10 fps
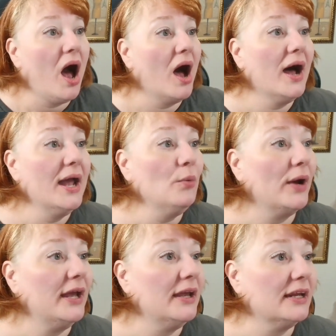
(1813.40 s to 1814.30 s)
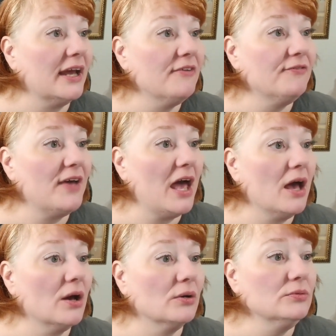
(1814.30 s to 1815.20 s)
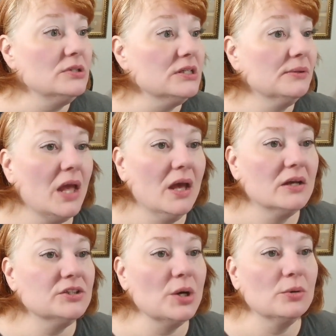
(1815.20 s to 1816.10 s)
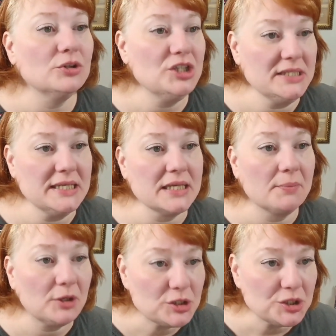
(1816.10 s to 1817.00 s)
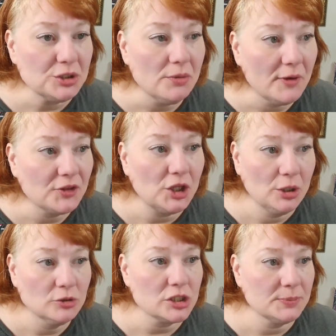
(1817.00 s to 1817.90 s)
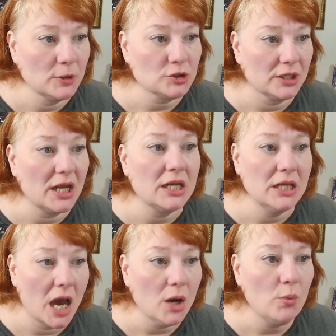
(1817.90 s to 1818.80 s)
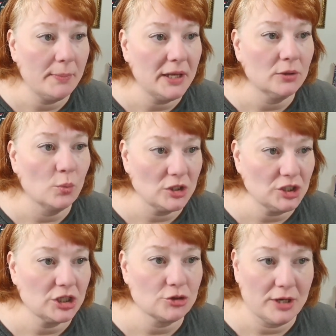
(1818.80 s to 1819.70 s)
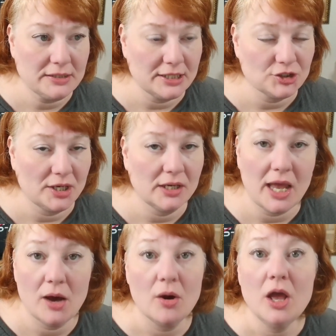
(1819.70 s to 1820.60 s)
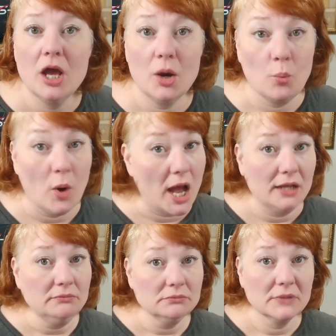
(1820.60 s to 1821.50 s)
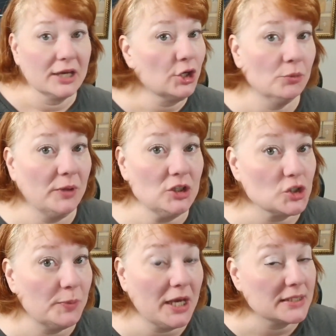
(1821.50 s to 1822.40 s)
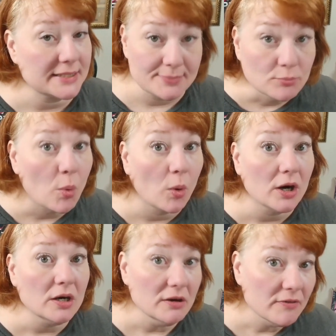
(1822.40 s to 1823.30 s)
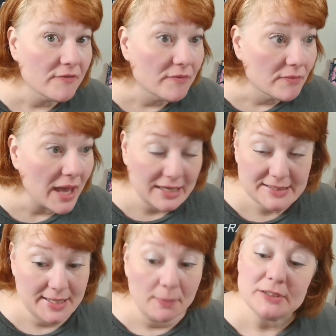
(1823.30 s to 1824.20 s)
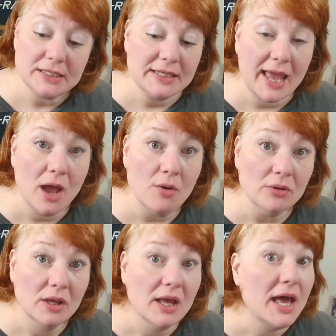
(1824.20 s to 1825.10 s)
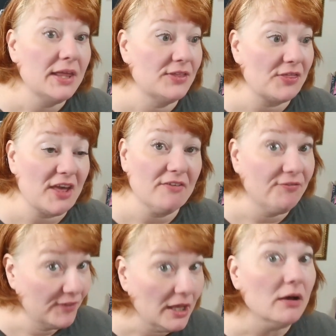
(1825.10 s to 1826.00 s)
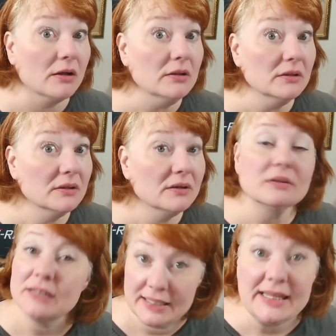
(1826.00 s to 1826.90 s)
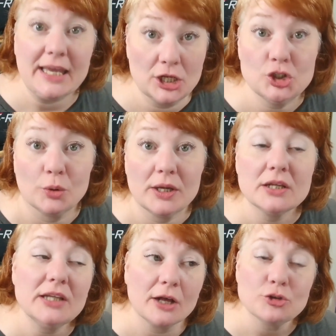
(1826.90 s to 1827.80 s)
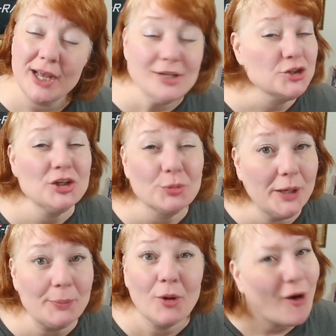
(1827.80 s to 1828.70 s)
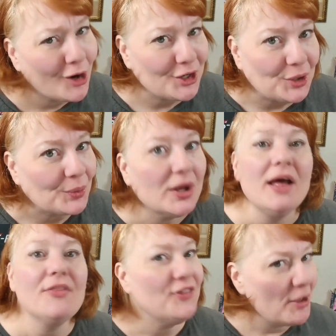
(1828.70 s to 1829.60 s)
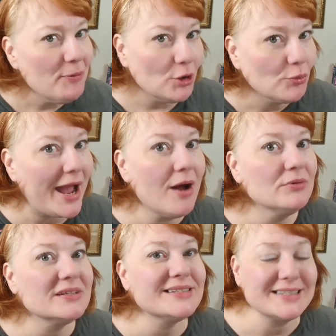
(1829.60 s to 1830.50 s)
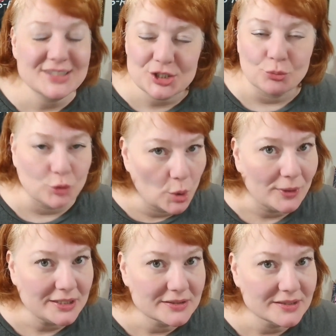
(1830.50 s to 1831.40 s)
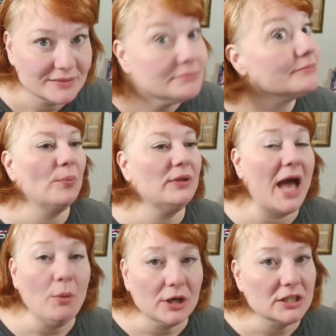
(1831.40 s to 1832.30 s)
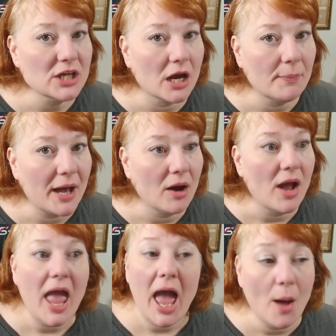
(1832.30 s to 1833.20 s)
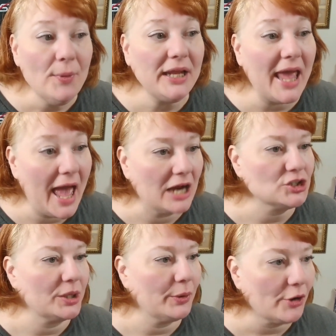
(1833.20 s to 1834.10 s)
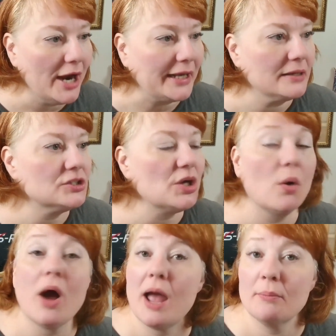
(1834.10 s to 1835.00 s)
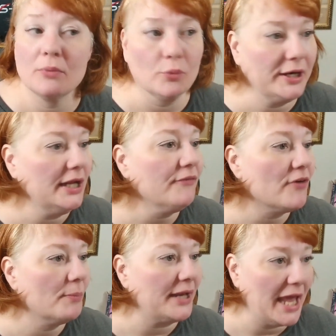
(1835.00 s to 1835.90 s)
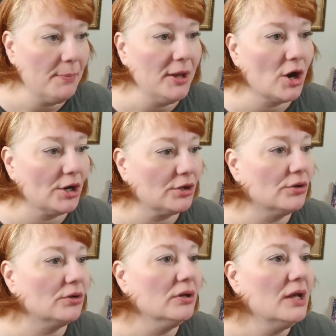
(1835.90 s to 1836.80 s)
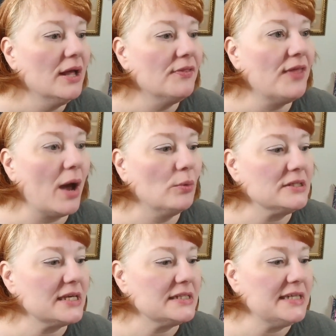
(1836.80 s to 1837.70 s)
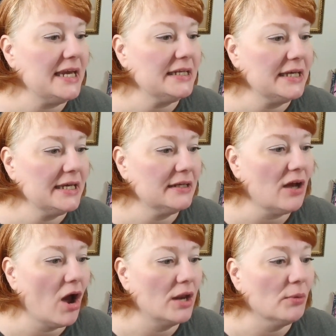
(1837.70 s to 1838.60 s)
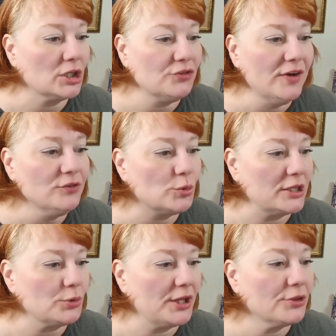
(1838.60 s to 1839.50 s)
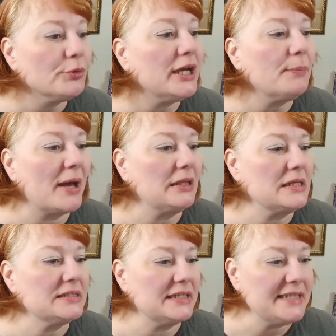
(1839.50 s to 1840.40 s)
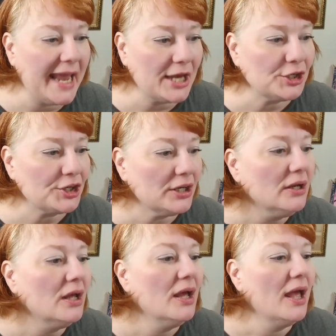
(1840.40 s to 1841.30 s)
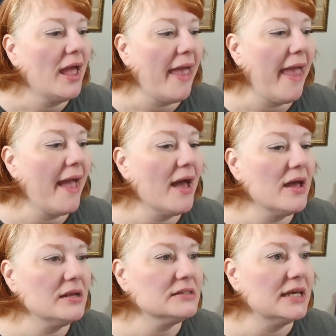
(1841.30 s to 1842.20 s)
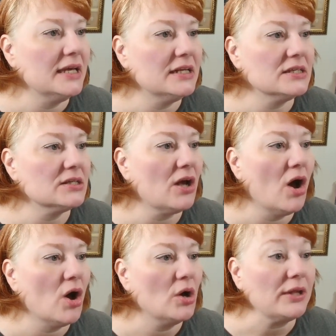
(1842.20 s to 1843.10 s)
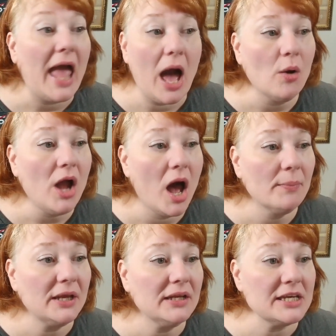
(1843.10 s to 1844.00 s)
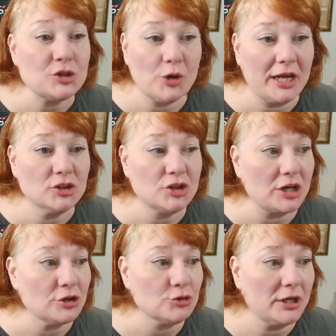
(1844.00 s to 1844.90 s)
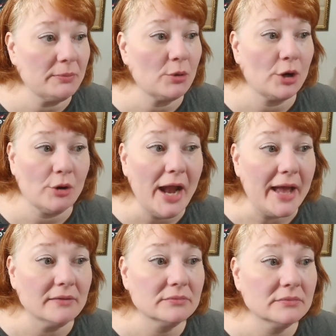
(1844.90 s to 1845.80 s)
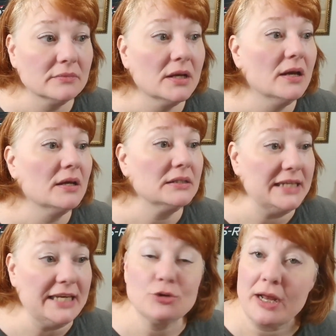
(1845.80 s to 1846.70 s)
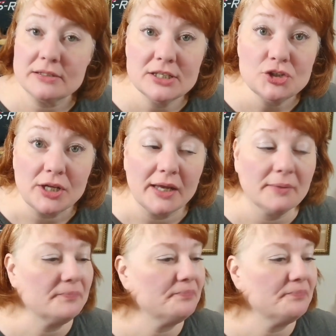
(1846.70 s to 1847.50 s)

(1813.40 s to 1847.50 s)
I went and I found, so she says, I'm concerned about the huge explosion in young women wishing to transition. Now, one, it could be just because it's more accepted now that they feel like they can do it. Now, transgender people aren't new. They've been around since the Romans. Now we're going to talk about how many actually regret it. So I'm reading from an AP article that was dated on March 5th, 2023 by Lindsay Tanner. And it is called How Common is Transgender Treatment Regret? Detransitioning.